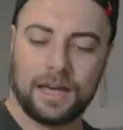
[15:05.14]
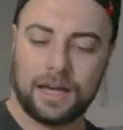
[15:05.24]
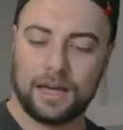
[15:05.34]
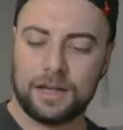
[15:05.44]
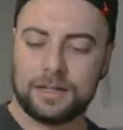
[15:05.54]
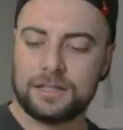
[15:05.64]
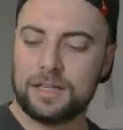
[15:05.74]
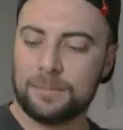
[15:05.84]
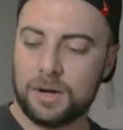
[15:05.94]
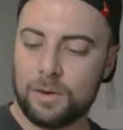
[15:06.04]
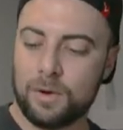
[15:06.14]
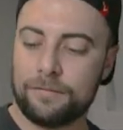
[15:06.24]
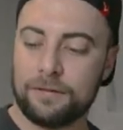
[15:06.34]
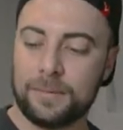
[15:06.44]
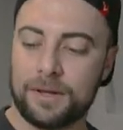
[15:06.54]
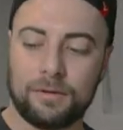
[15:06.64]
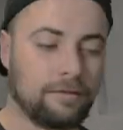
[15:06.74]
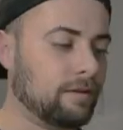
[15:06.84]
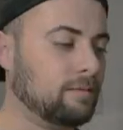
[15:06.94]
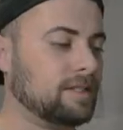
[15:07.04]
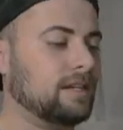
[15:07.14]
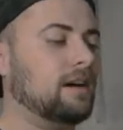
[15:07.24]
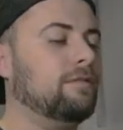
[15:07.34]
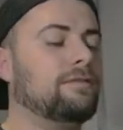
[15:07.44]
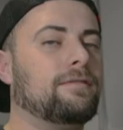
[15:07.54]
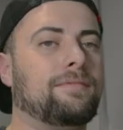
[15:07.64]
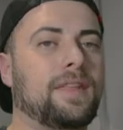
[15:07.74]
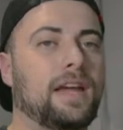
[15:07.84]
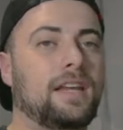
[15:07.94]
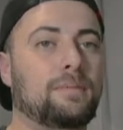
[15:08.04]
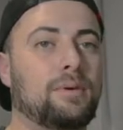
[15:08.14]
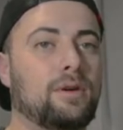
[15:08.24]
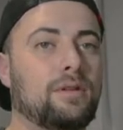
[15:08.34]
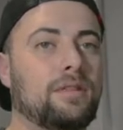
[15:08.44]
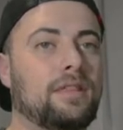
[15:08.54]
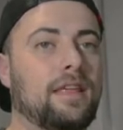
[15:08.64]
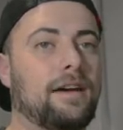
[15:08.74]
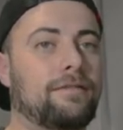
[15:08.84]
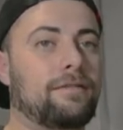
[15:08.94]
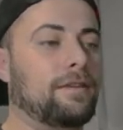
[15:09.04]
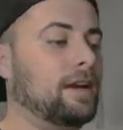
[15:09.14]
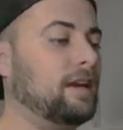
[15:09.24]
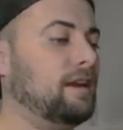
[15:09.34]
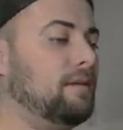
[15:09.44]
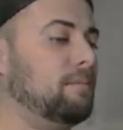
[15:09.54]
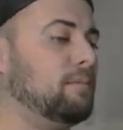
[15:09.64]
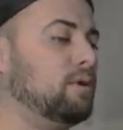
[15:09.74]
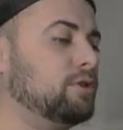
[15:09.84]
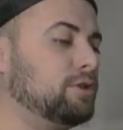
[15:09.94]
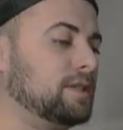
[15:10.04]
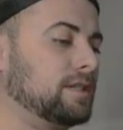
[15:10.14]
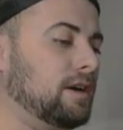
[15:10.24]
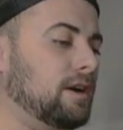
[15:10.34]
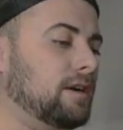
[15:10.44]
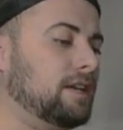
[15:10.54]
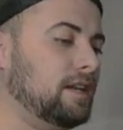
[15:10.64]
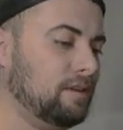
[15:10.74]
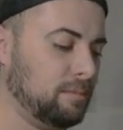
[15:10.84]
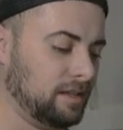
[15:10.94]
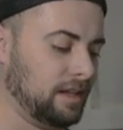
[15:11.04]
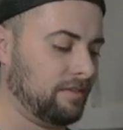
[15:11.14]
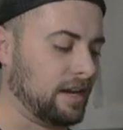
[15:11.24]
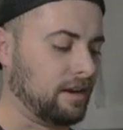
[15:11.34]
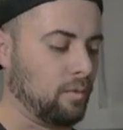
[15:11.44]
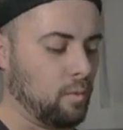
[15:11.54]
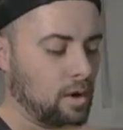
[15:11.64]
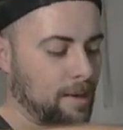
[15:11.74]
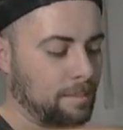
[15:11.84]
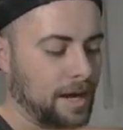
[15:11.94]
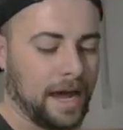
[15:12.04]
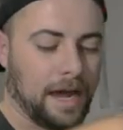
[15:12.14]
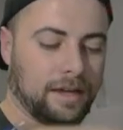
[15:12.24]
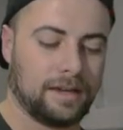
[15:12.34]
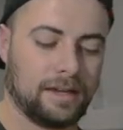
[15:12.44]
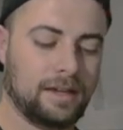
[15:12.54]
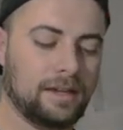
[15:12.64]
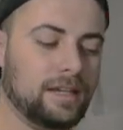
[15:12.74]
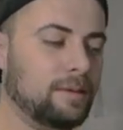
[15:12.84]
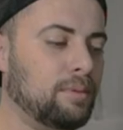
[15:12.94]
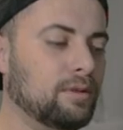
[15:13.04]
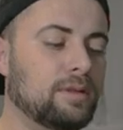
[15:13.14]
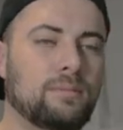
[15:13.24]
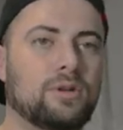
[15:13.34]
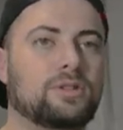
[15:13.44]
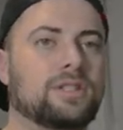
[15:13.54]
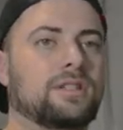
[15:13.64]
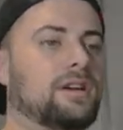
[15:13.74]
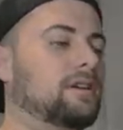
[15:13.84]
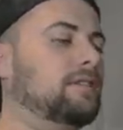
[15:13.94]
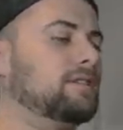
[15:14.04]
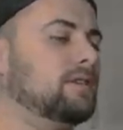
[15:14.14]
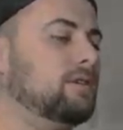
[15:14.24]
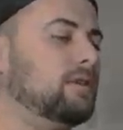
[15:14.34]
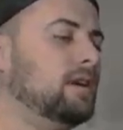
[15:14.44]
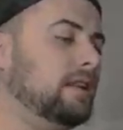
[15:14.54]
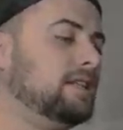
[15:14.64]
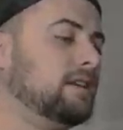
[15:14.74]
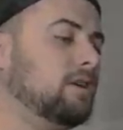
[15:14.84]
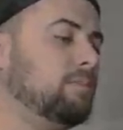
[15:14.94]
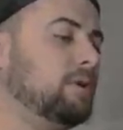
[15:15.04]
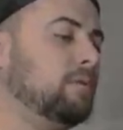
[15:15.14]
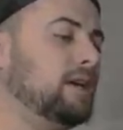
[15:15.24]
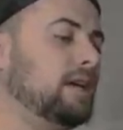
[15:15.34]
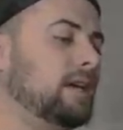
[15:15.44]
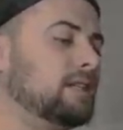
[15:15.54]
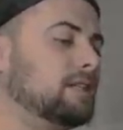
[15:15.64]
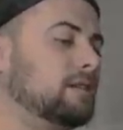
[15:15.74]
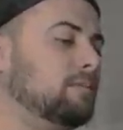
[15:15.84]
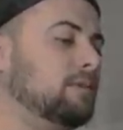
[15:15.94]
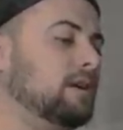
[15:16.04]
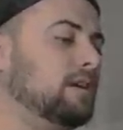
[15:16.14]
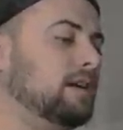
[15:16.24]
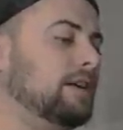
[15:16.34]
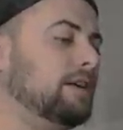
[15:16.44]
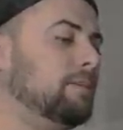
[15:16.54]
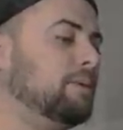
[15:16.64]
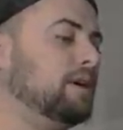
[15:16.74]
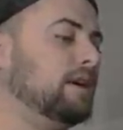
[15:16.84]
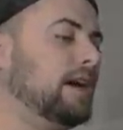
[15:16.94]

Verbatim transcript: And he bought one for me, one for himself, and he pulled that freaking Moltres card. Can you believe that? On one pack, he pulled the Moltres card. So let's hope that we can get some Galarian bird